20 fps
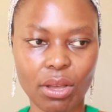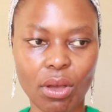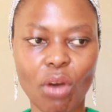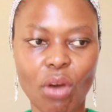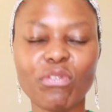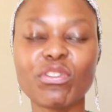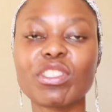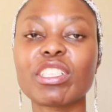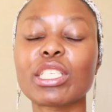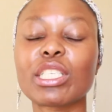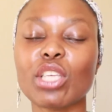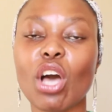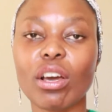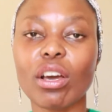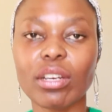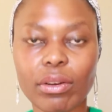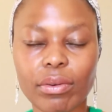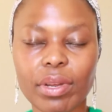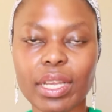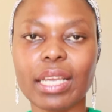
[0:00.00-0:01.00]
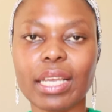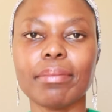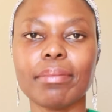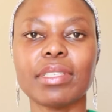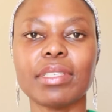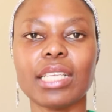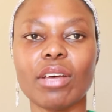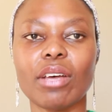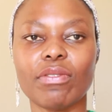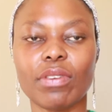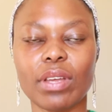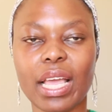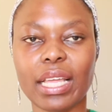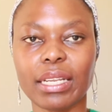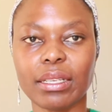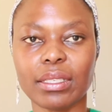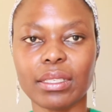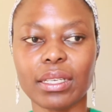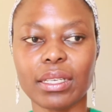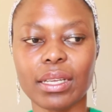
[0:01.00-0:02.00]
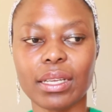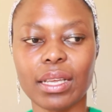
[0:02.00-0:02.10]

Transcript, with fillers: of dishonoring himself and